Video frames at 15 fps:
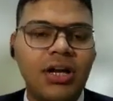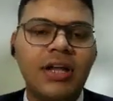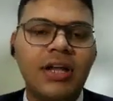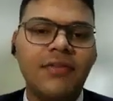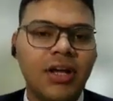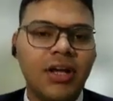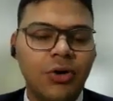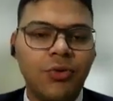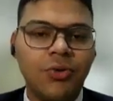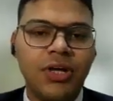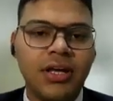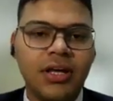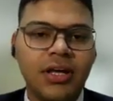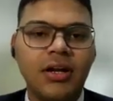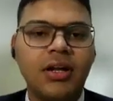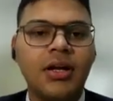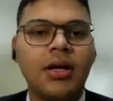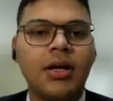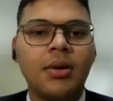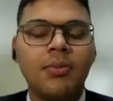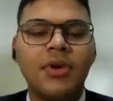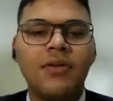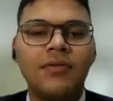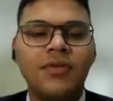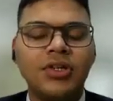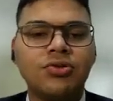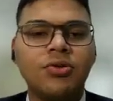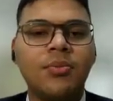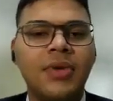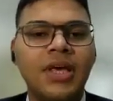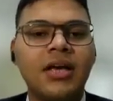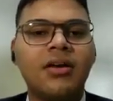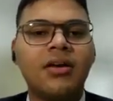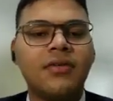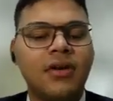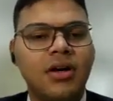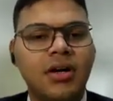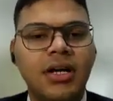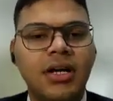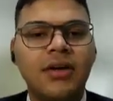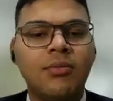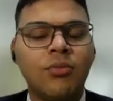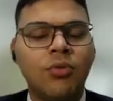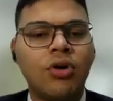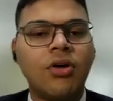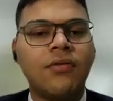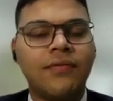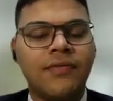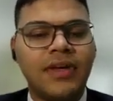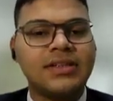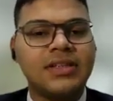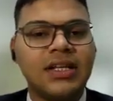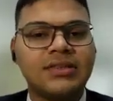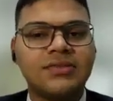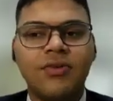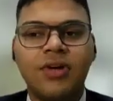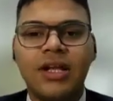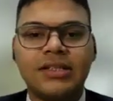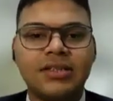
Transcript: Already we are doing it, but we should make it more of faceless.